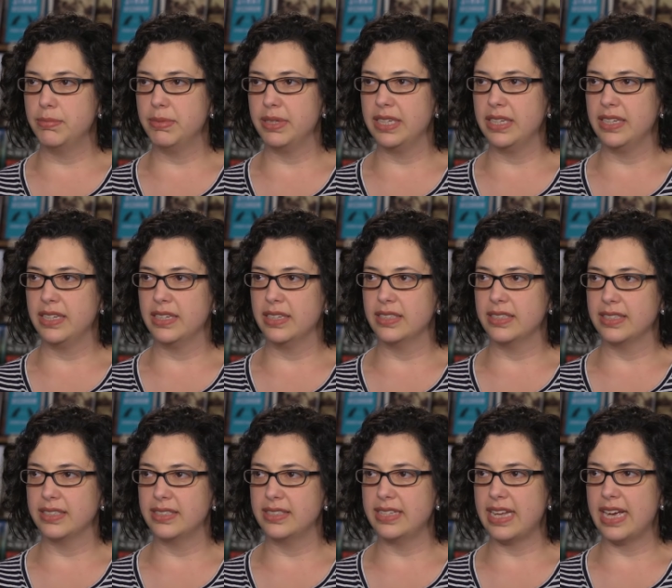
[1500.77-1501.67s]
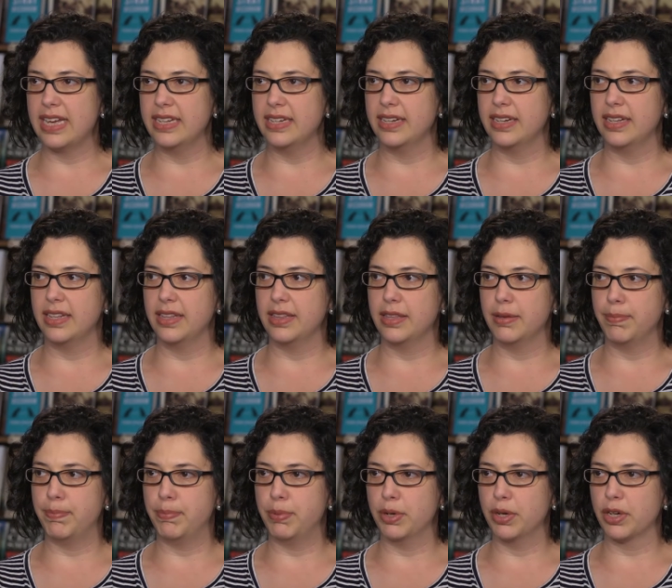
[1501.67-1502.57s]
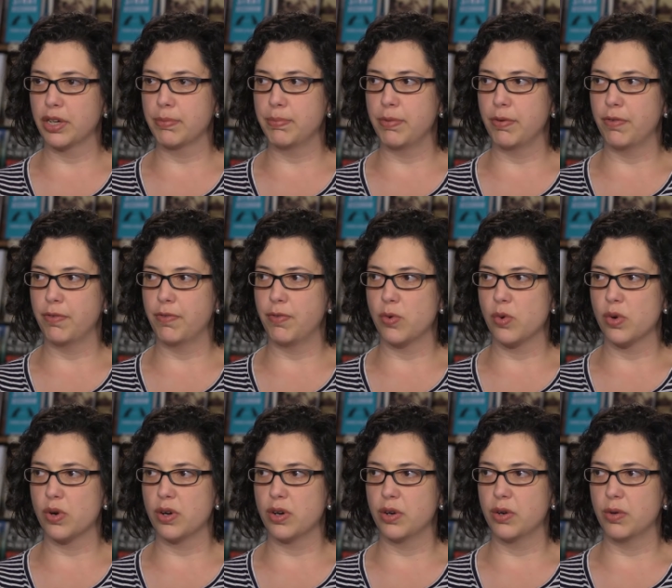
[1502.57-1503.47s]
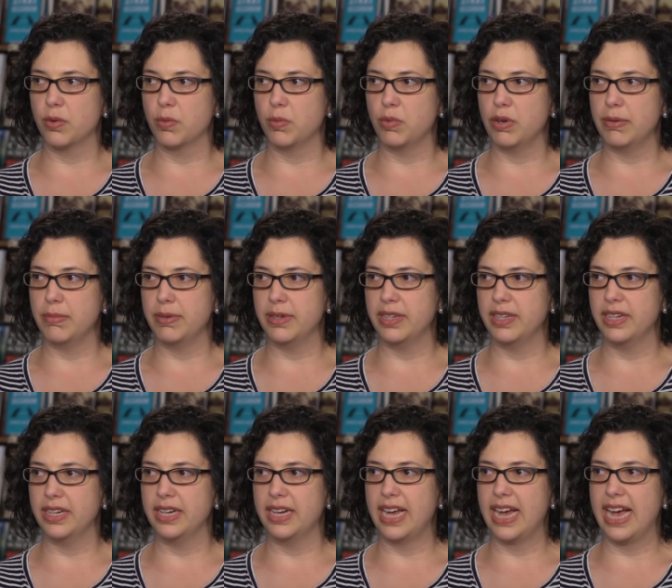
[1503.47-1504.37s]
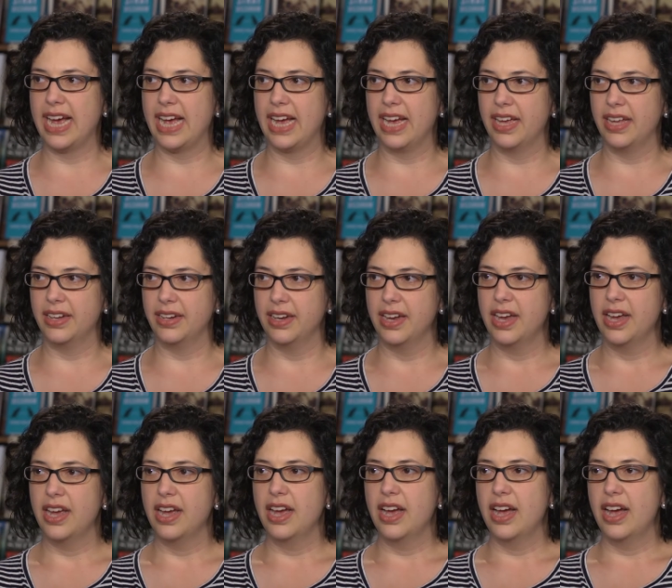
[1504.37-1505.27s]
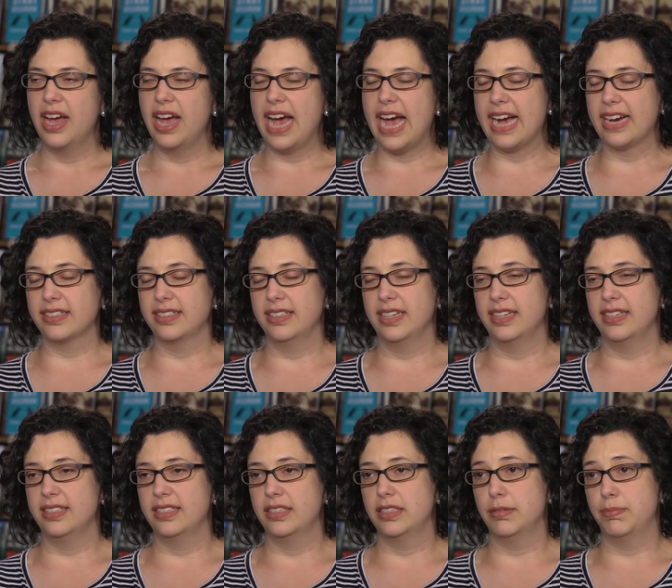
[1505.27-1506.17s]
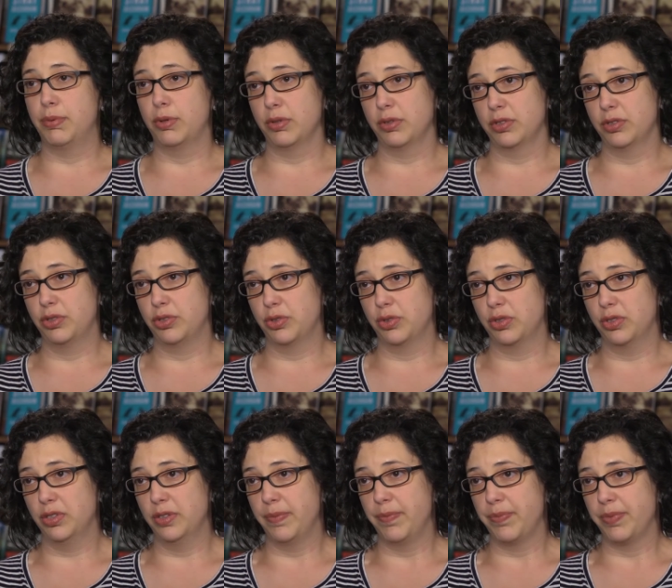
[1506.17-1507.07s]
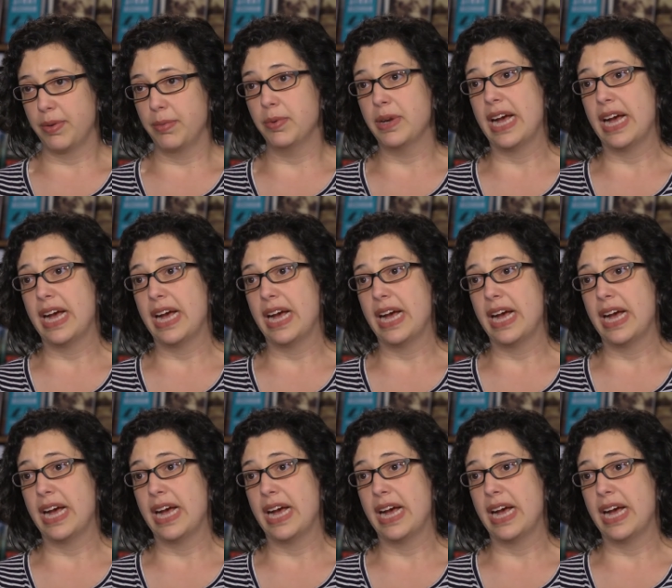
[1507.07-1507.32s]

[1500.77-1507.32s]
me to set the book before women had access to birth control. I mean,